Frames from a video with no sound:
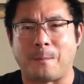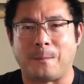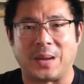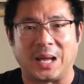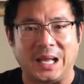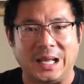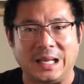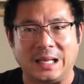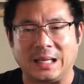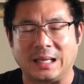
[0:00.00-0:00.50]

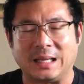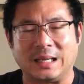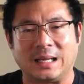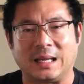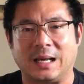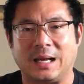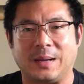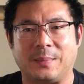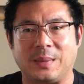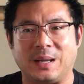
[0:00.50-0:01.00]
bake,
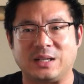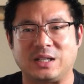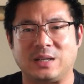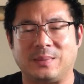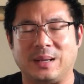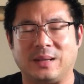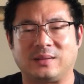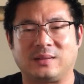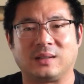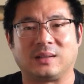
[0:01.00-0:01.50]
and she
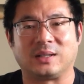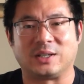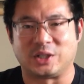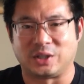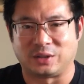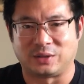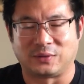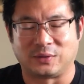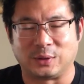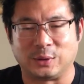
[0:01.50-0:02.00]
makes
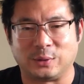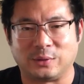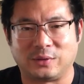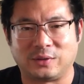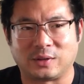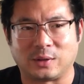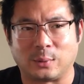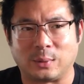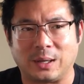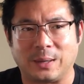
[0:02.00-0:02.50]
delicious food.
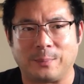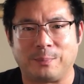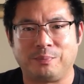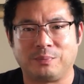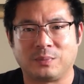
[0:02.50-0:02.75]
So.